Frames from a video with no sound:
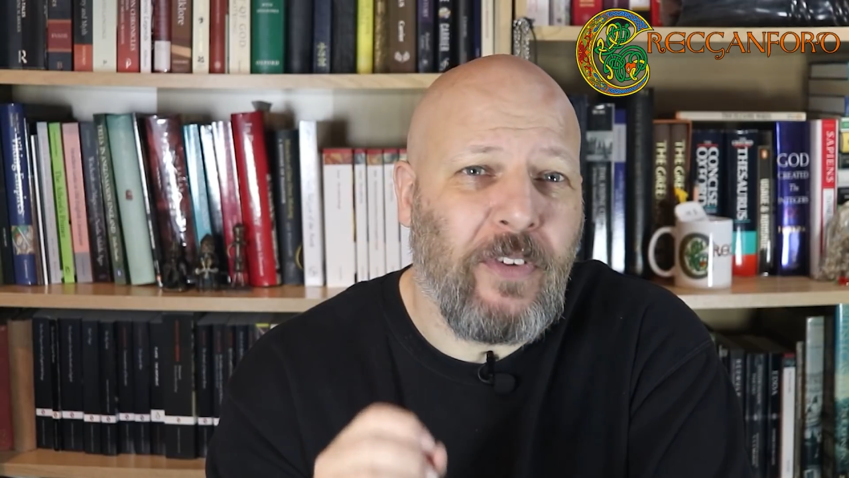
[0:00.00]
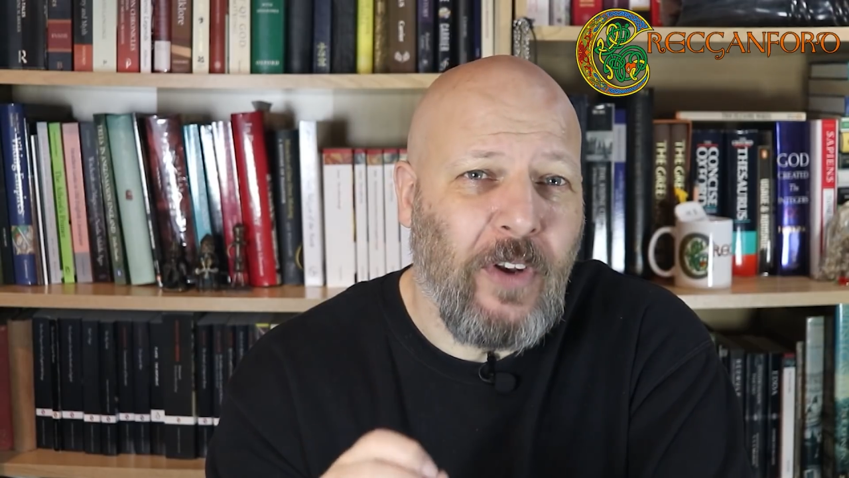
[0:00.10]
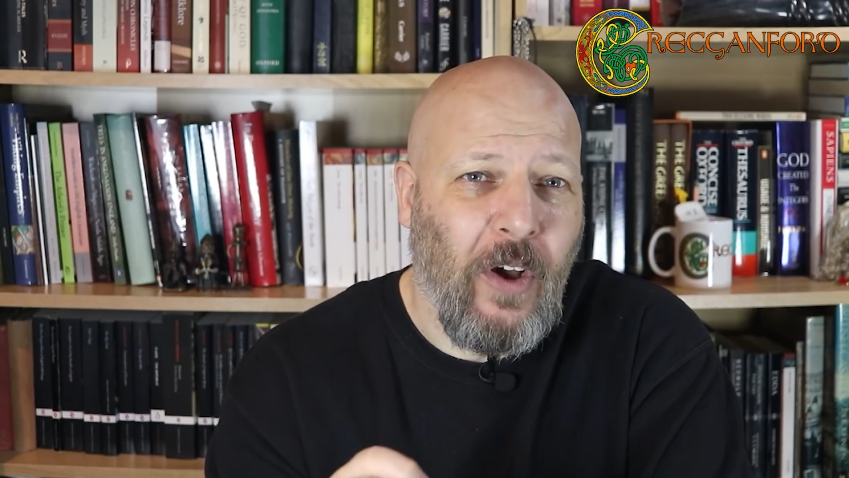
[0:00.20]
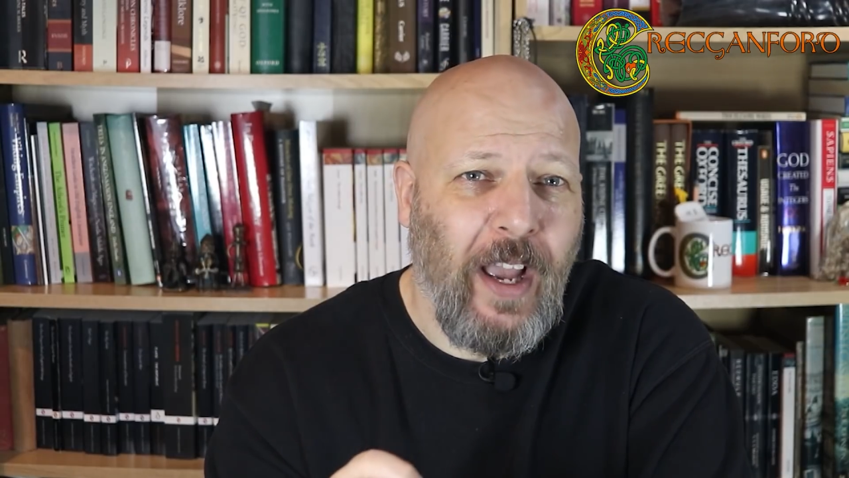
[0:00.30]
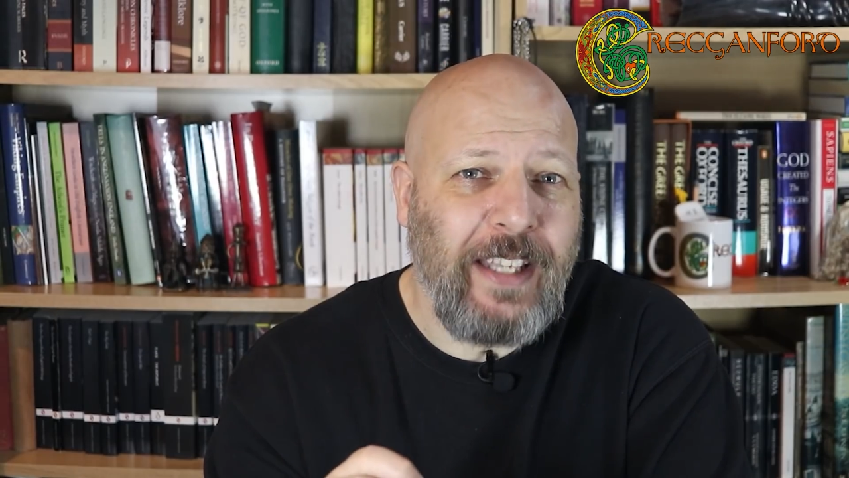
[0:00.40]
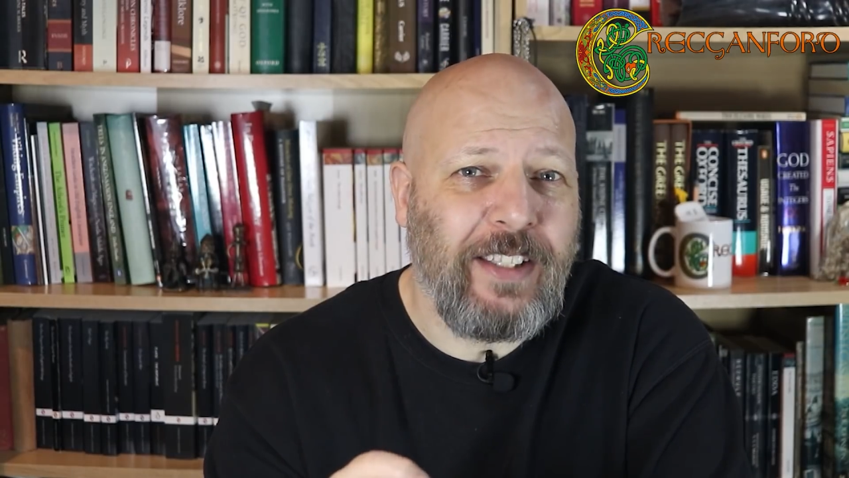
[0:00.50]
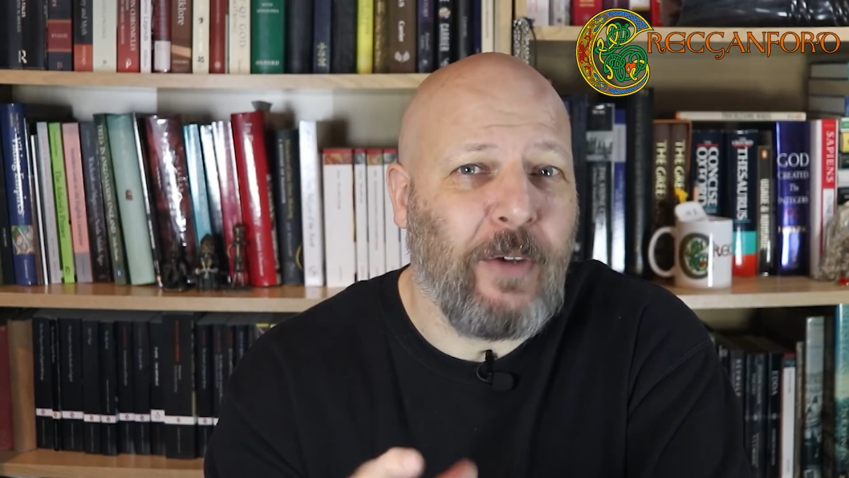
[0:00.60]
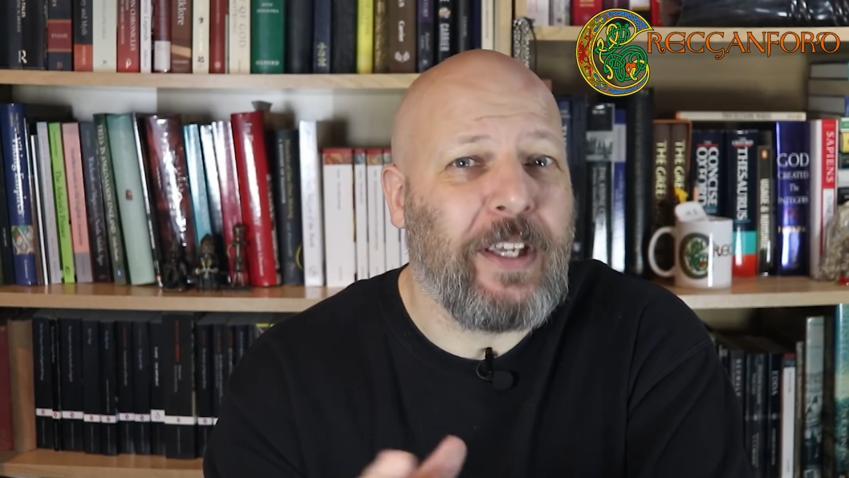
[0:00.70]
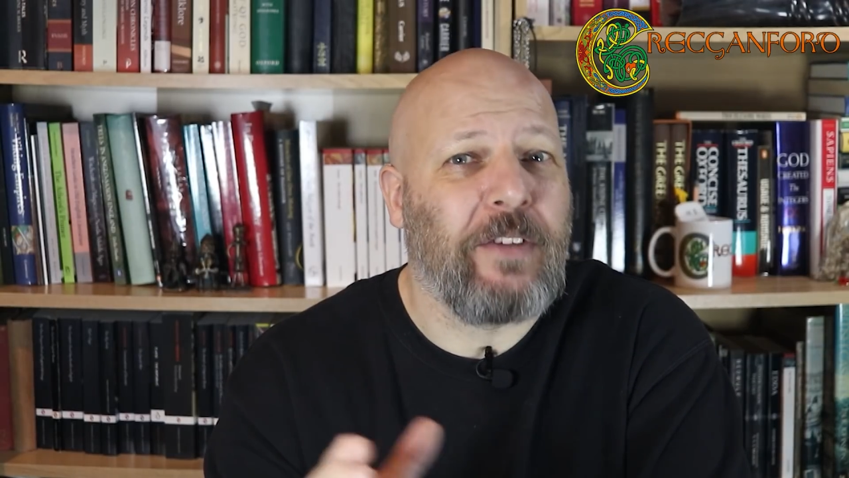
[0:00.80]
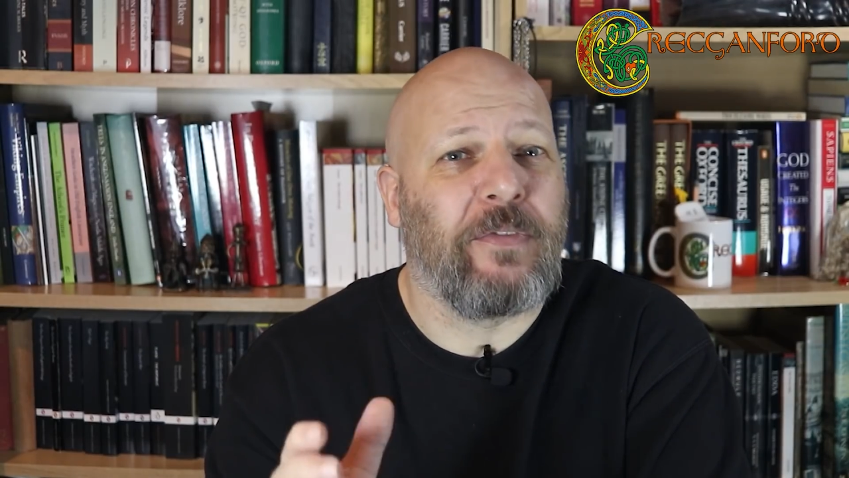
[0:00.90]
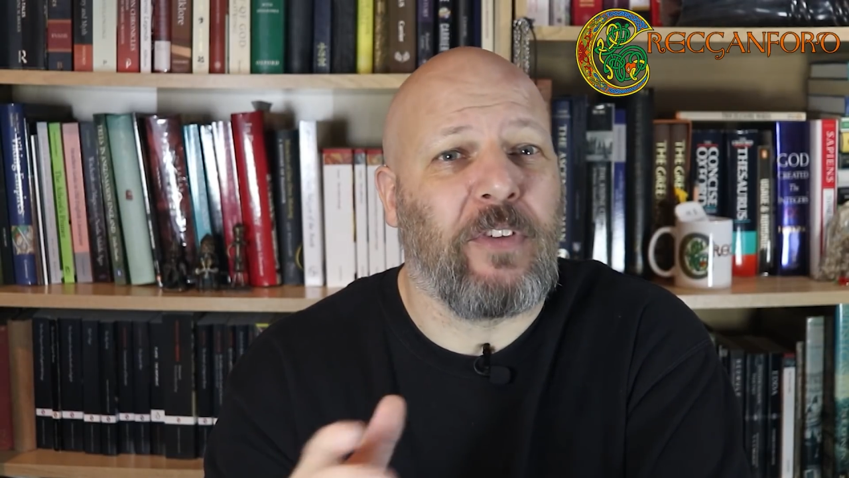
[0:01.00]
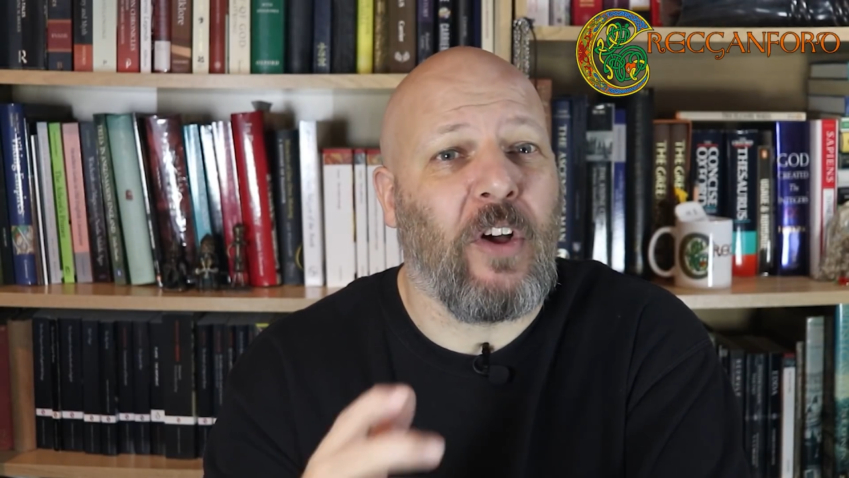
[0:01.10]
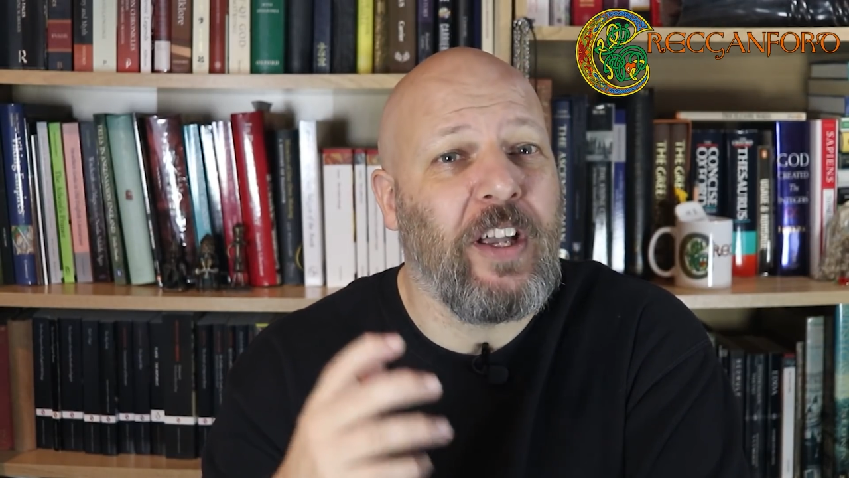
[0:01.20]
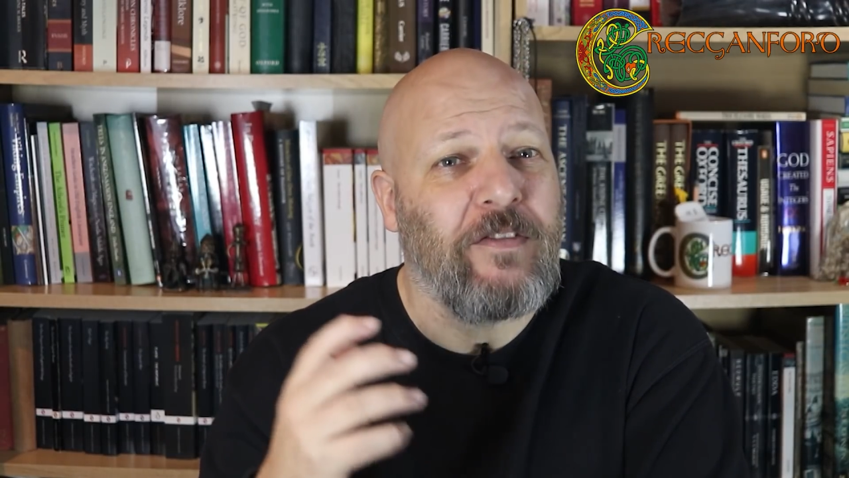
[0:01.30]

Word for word: fly so he could fly